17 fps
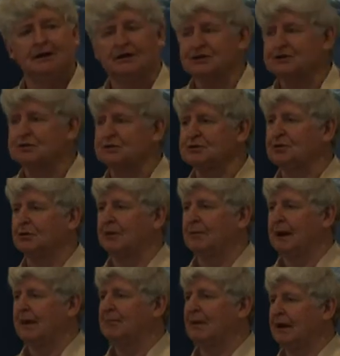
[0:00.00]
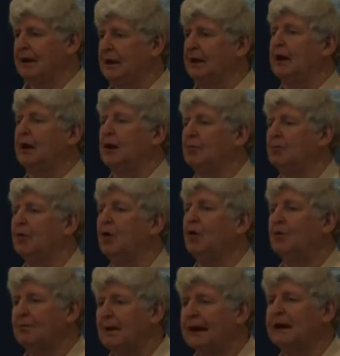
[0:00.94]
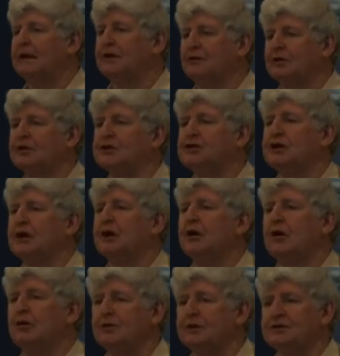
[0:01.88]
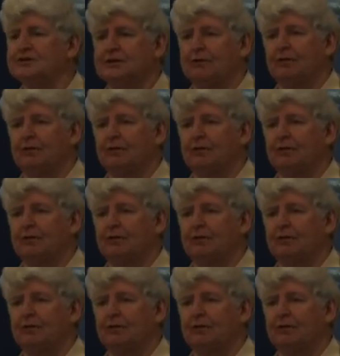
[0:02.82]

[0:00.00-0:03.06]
This was all about making more money for the shareholders.